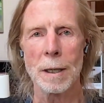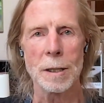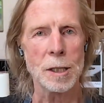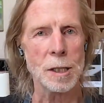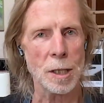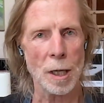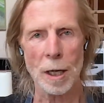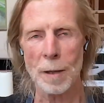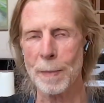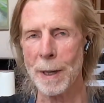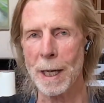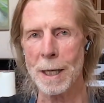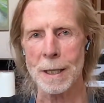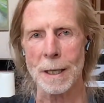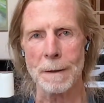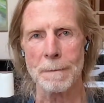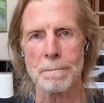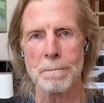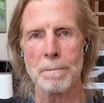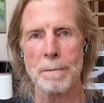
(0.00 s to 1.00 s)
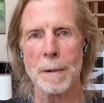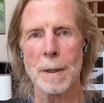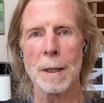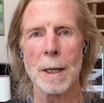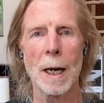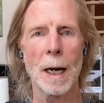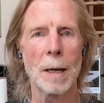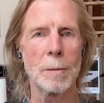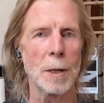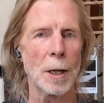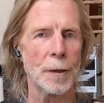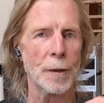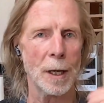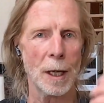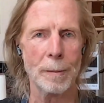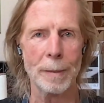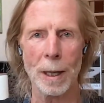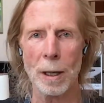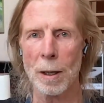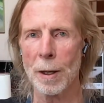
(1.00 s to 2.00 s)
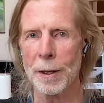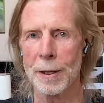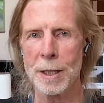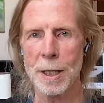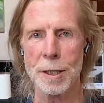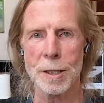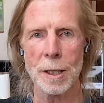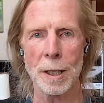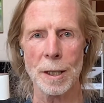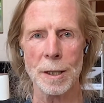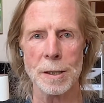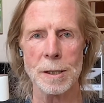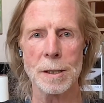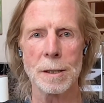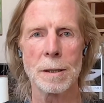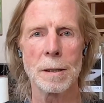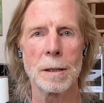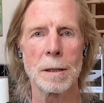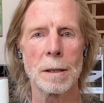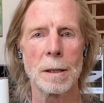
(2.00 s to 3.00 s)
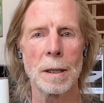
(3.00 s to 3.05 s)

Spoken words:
start a painting. I'm not thinking about all the details.